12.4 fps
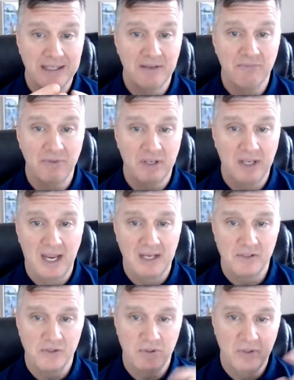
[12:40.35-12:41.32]
different
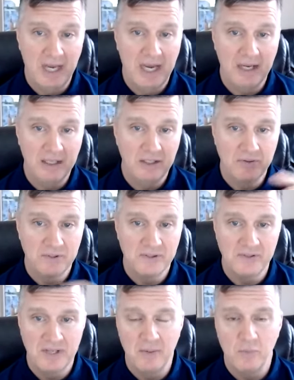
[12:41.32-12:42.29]
case. You can't use the
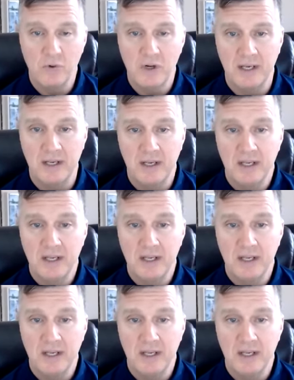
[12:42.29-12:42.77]
same one.